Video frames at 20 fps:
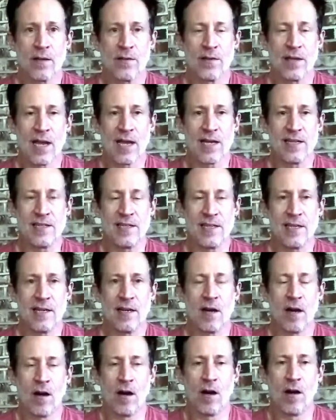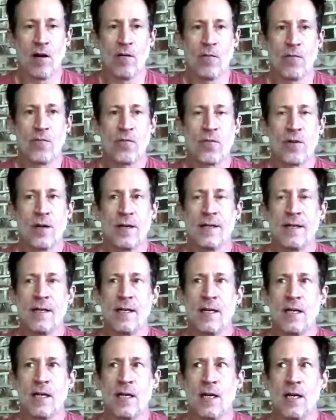the idea of
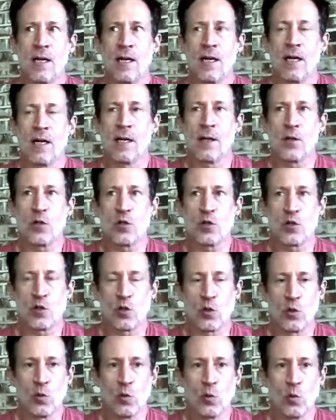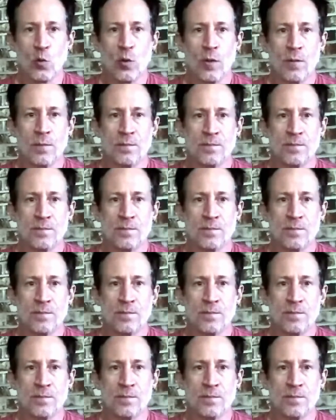to